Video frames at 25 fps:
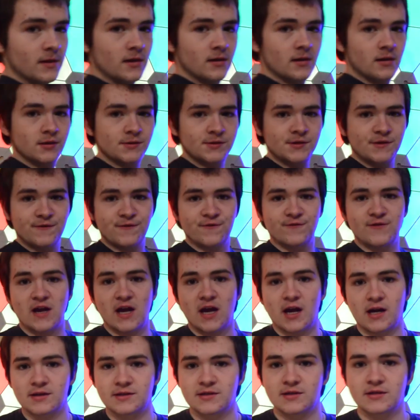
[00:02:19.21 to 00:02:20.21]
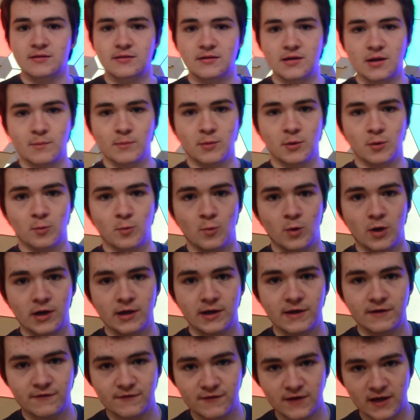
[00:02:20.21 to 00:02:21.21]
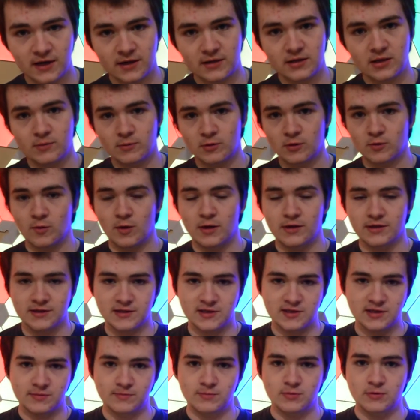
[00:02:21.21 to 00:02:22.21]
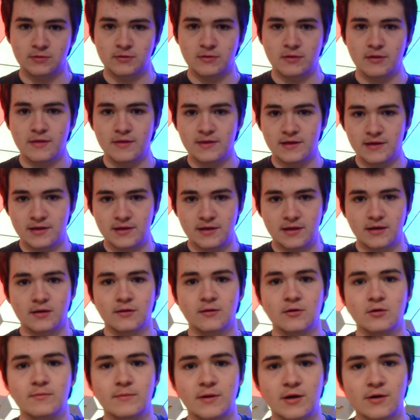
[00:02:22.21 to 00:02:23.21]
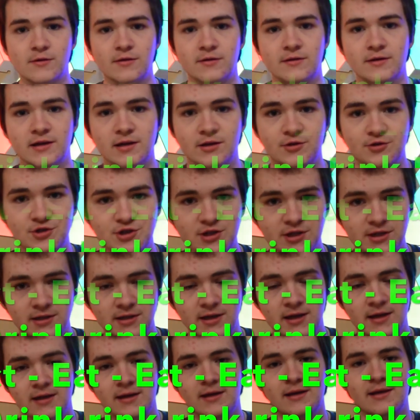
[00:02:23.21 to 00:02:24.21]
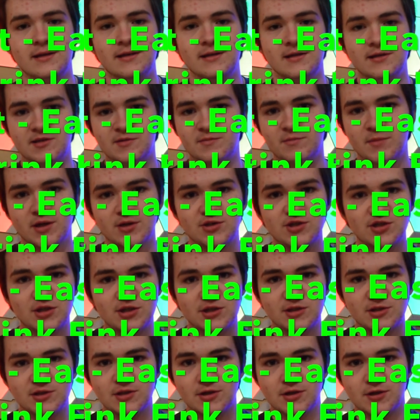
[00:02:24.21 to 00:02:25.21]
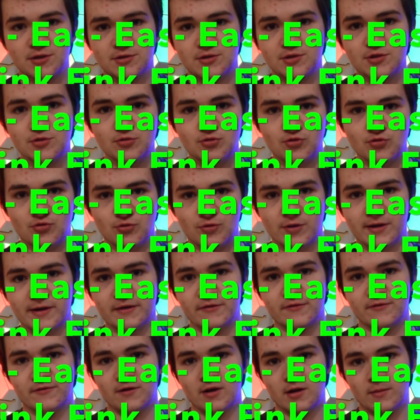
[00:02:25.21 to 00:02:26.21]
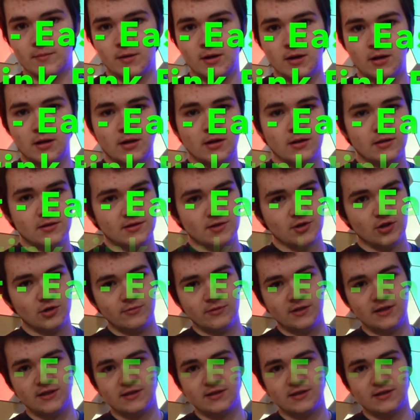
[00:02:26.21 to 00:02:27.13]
On to fact number one. Fact number one is simple. The narrow mouth Nalgene is much easier to drink from. So many